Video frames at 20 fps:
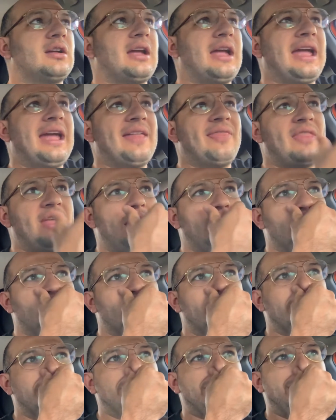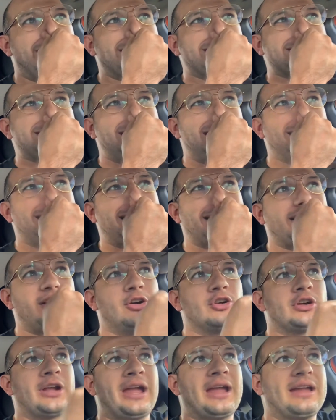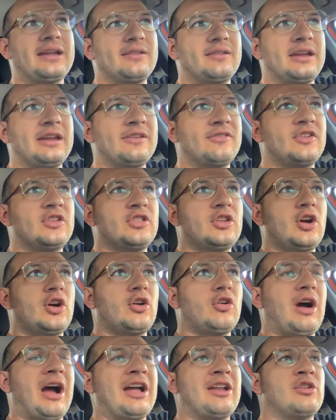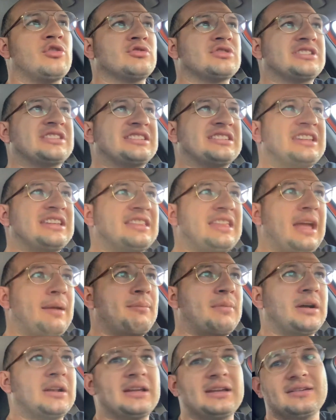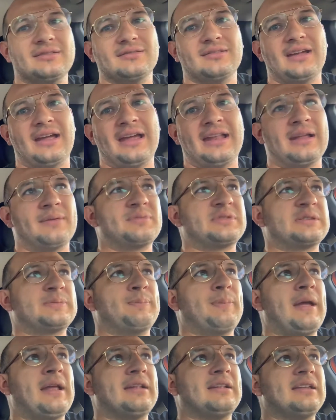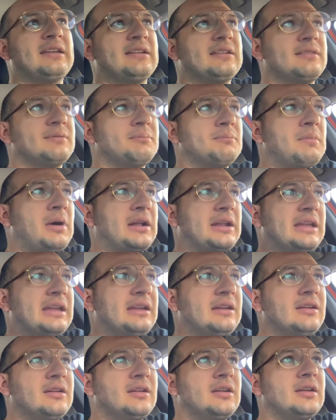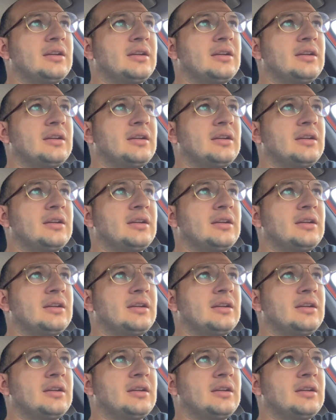And then realize that, like, okay, even though I don't see that money and I'm spending money,